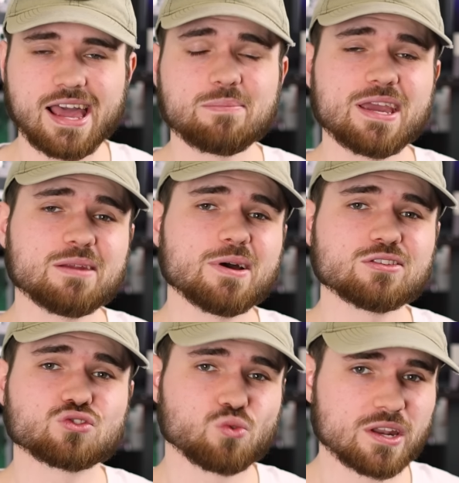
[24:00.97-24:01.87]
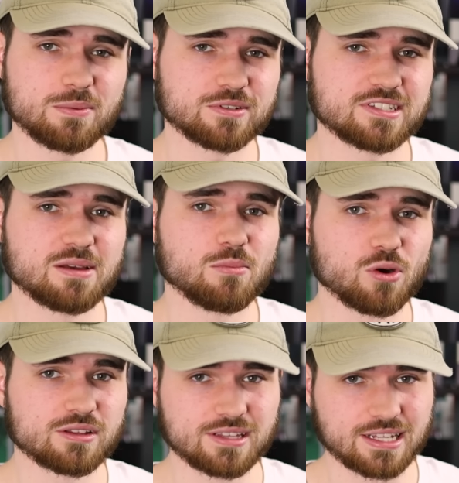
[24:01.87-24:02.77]
I paid about twenty percent
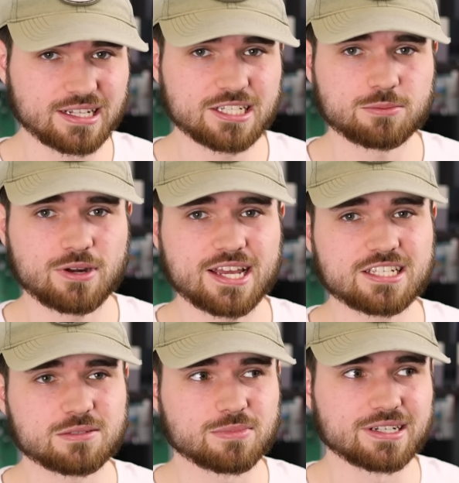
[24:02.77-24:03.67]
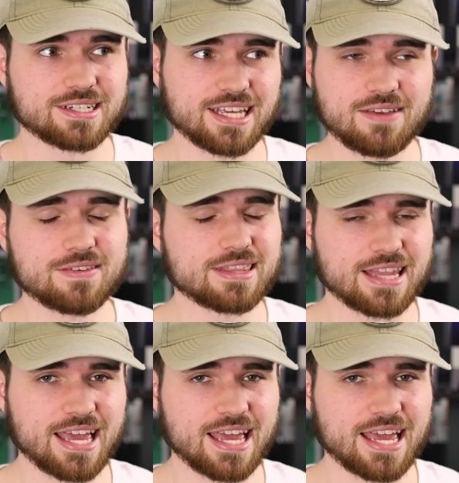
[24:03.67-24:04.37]
more than the list price, but even